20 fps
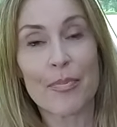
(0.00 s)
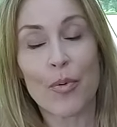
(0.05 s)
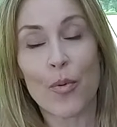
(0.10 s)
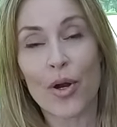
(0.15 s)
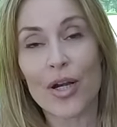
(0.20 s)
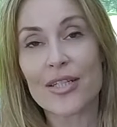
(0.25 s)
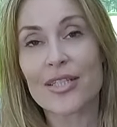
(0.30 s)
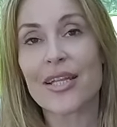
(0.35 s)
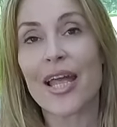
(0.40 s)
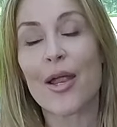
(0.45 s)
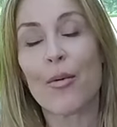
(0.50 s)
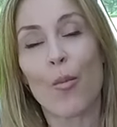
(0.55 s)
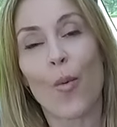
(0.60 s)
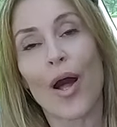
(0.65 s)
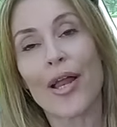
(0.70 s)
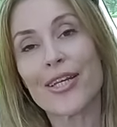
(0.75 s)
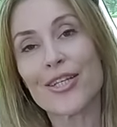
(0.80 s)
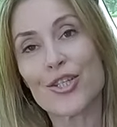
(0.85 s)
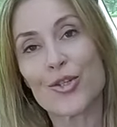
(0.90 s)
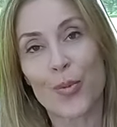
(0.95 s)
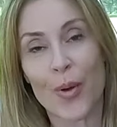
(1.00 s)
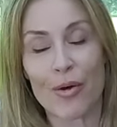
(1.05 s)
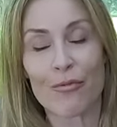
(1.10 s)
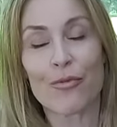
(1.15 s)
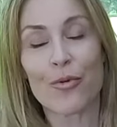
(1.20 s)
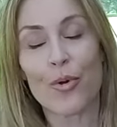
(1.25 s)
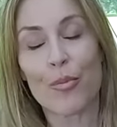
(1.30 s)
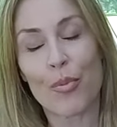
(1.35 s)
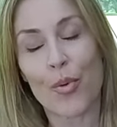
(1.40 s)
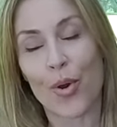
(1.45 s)
ports and one
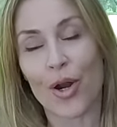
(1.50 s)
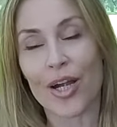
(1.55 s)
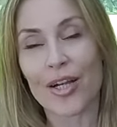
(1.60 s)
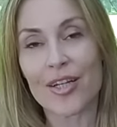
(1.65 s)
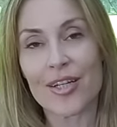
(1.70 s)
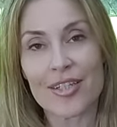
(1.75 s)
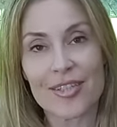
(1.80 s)
12-volt port.